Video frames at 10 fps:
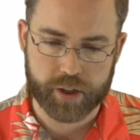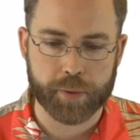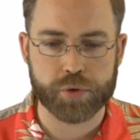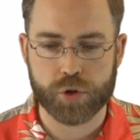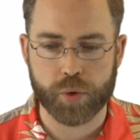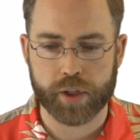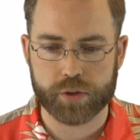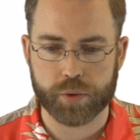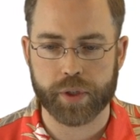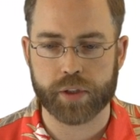times 2x
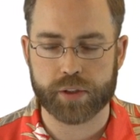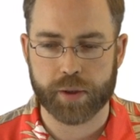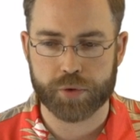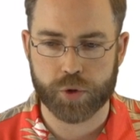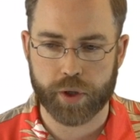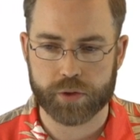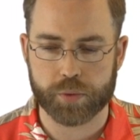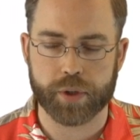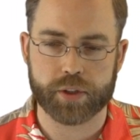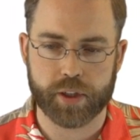squared times 2x
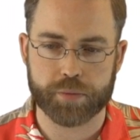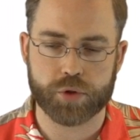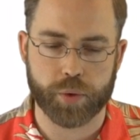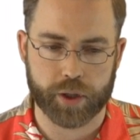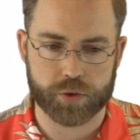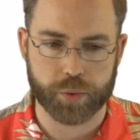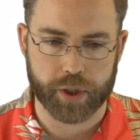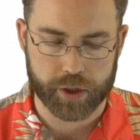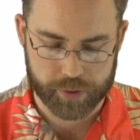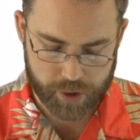squared times 2x squared.